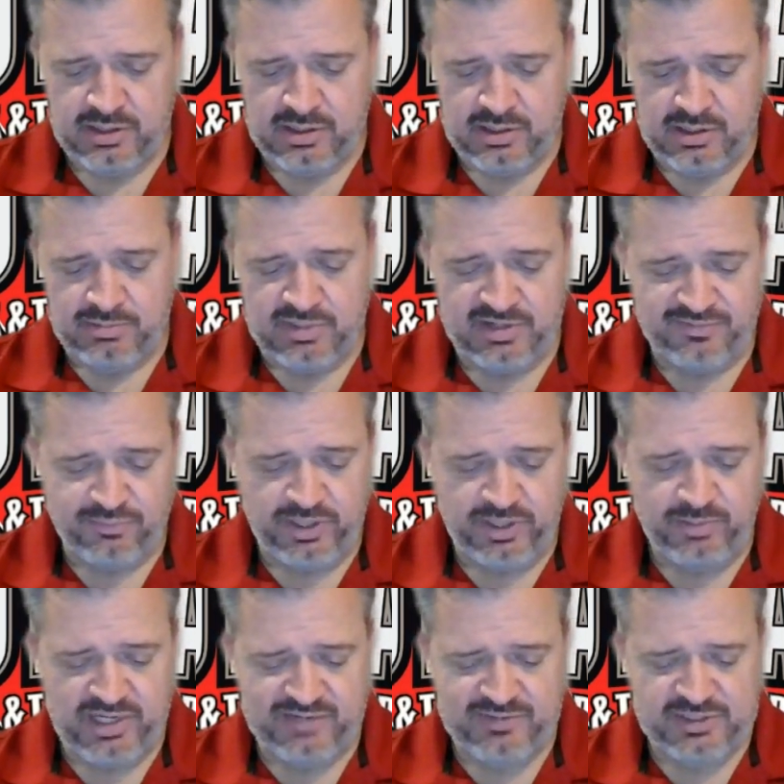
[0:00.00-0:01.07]
but a free
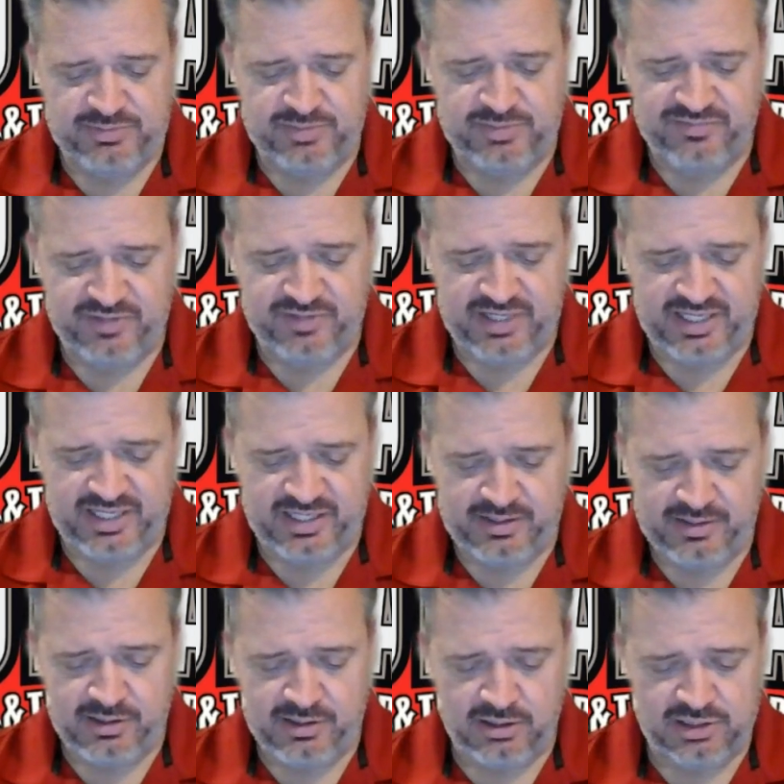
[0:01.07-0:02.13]
breakfast buffet.
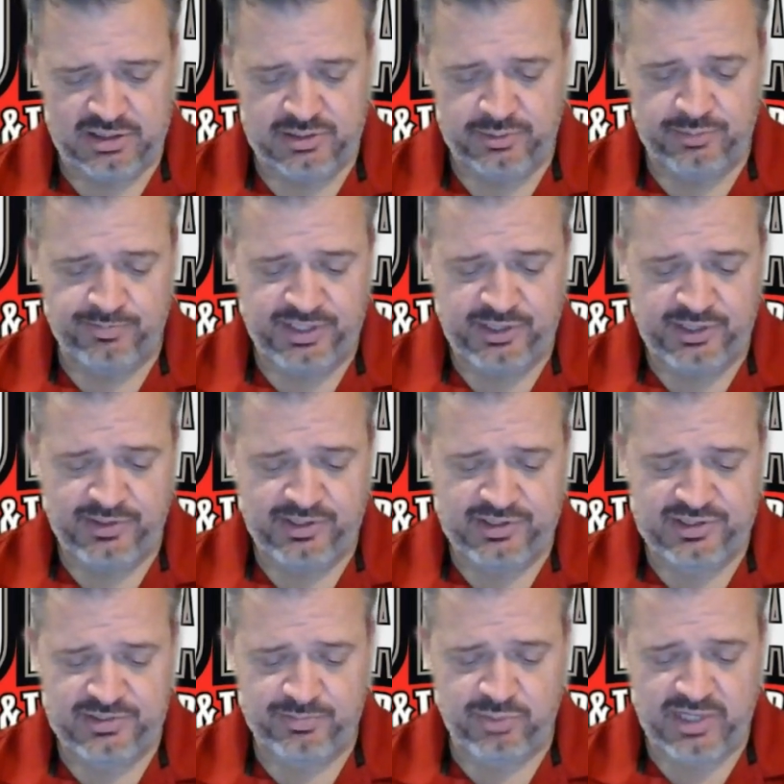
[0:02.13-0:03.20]
They'll also be doing
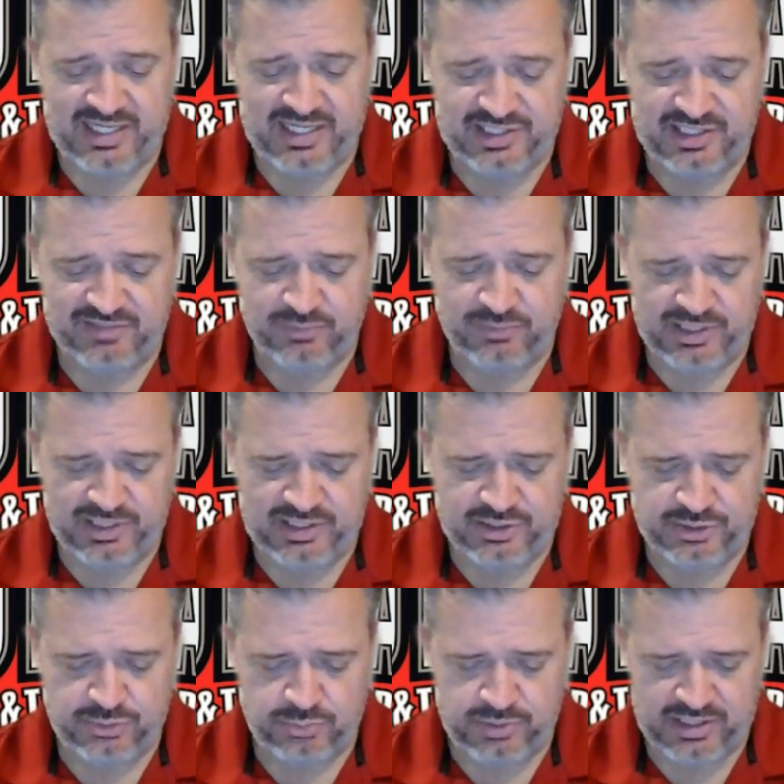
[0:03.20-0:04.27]
surprise giveaways
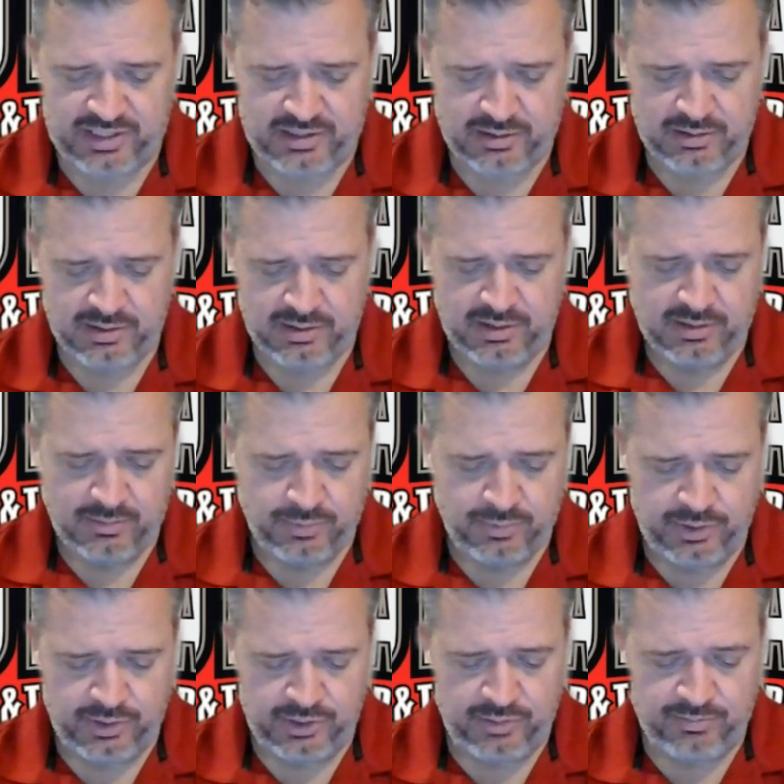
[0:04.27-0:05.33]
as well,
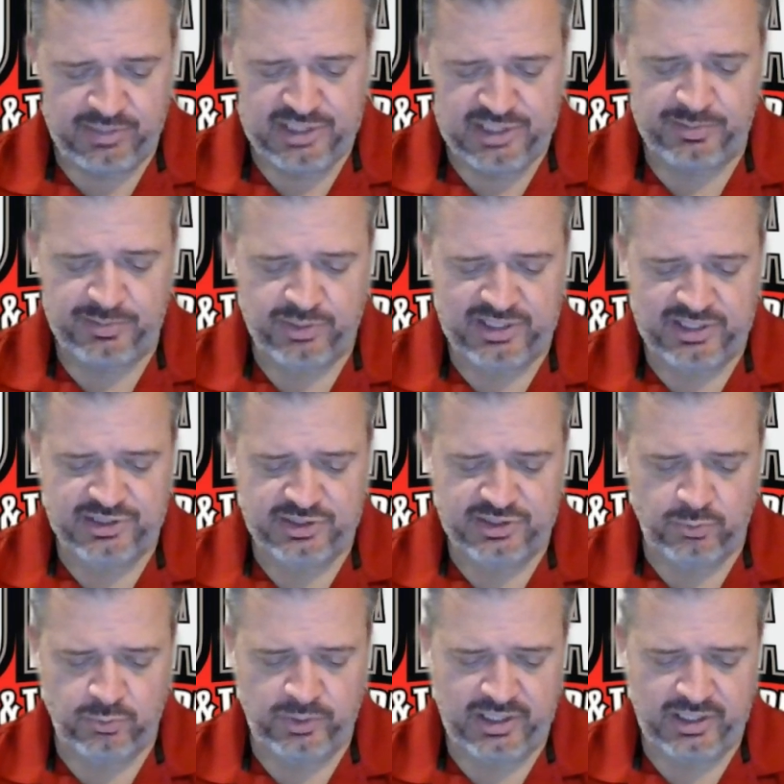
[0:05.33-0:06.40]
where you must be present to
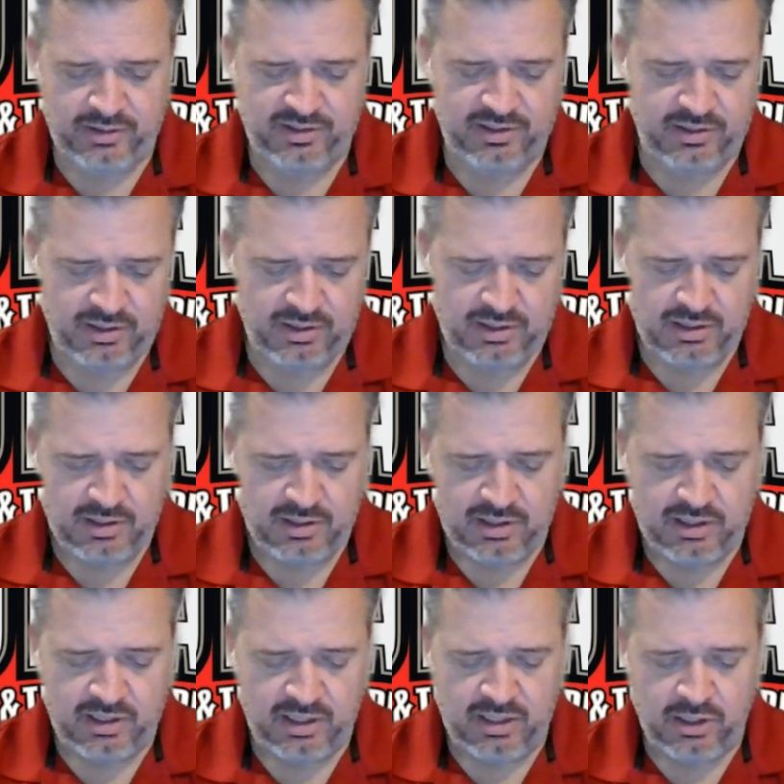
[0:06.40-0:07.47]
win
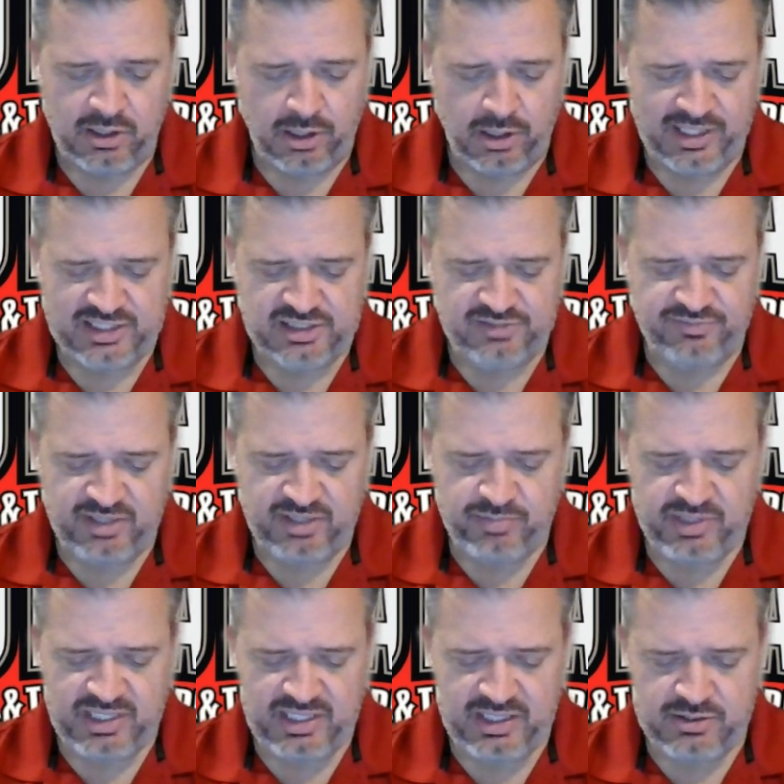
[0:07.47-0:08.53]
an
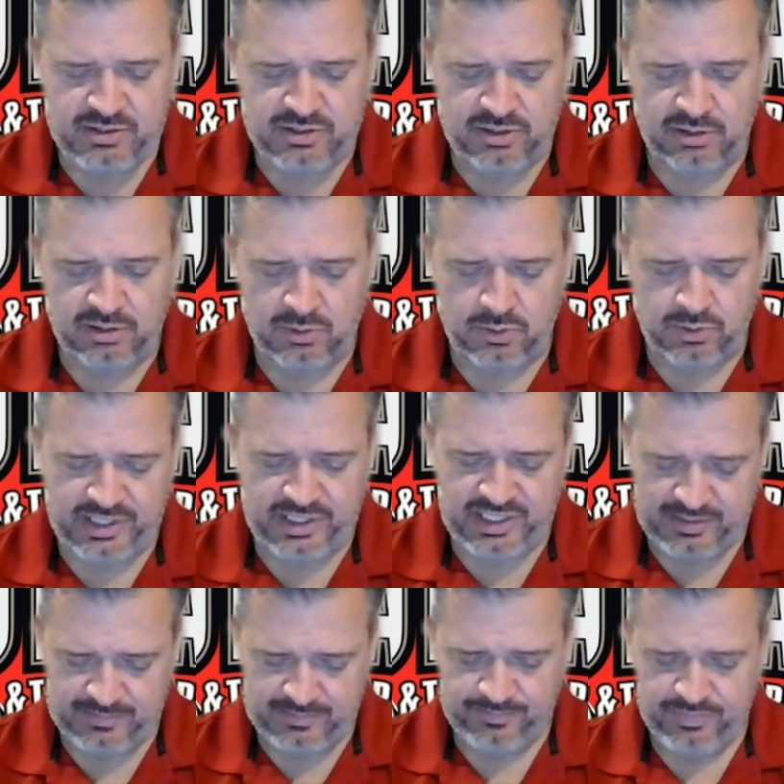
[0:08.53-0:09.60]
RSVP to Lori
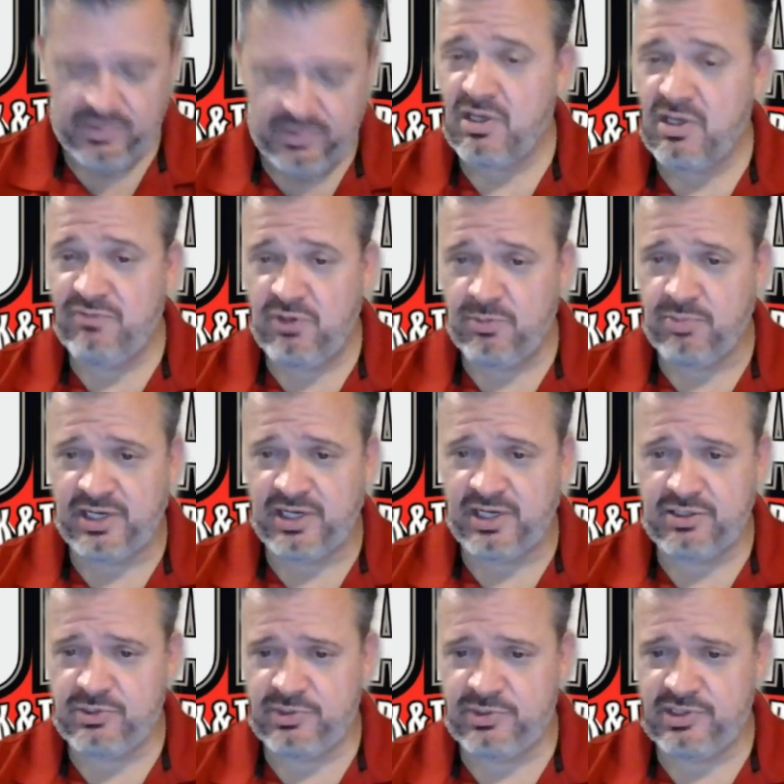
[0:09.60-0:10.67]
if you
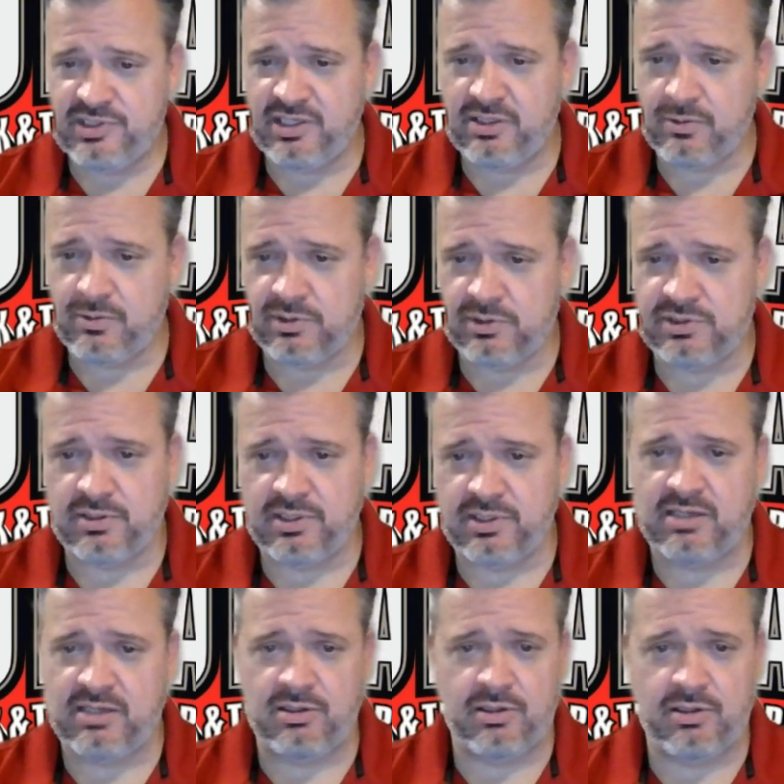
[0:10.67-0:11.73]
plan to attend. Of course, all the
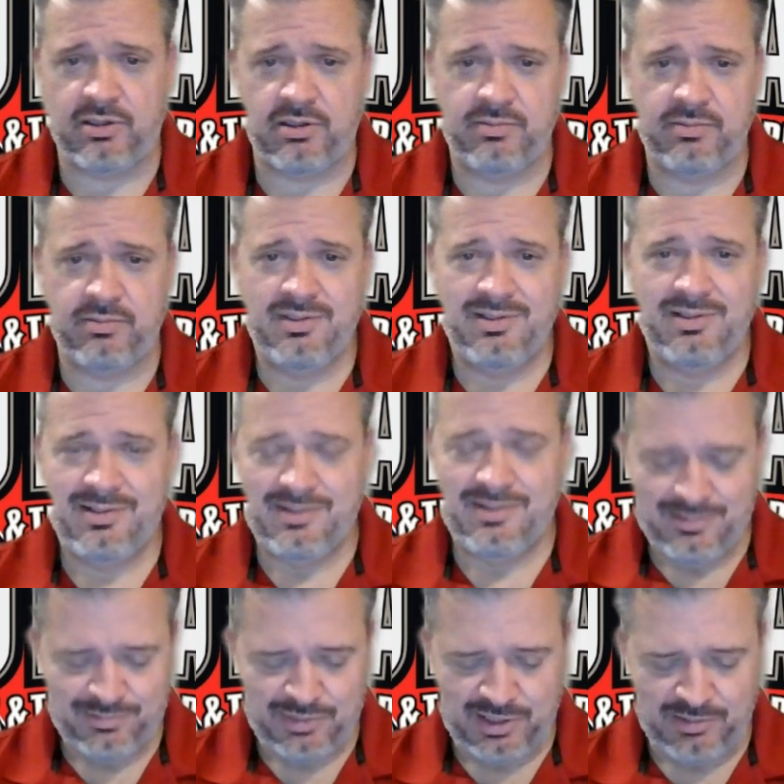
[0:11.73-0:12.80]
Outlaw
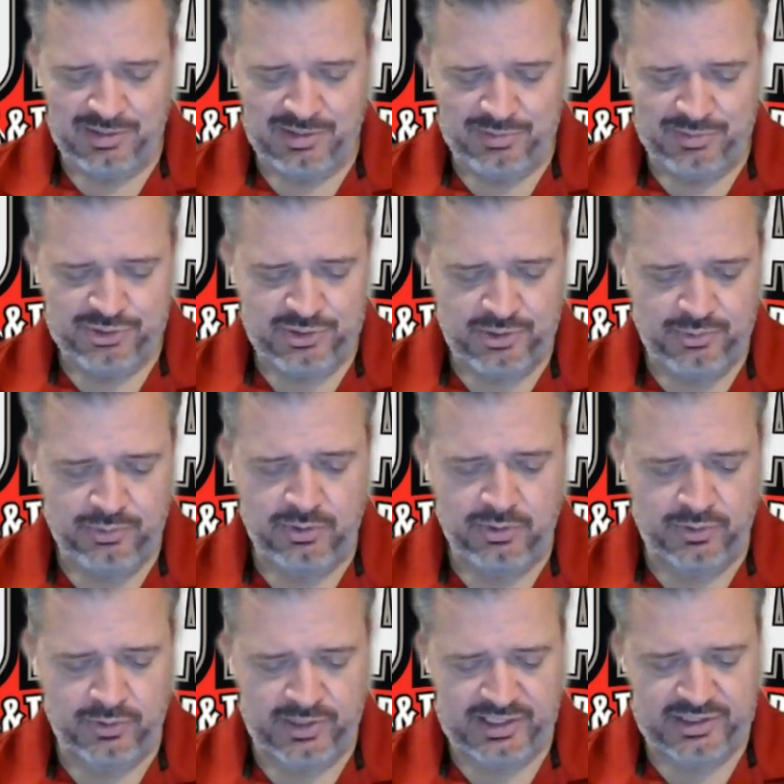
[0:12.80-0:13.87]
Pulling members know who
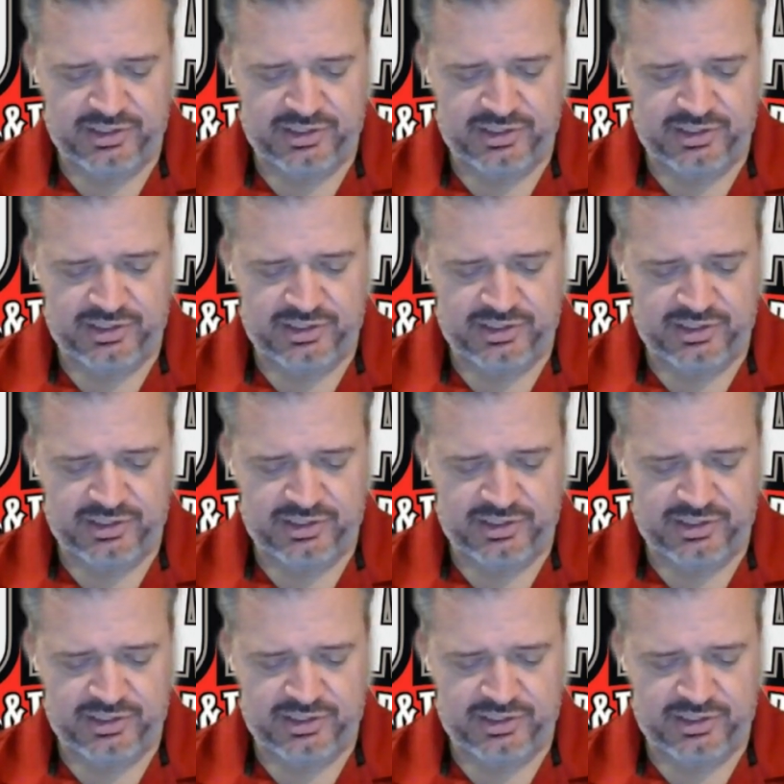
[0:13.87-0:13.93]
Lori is. So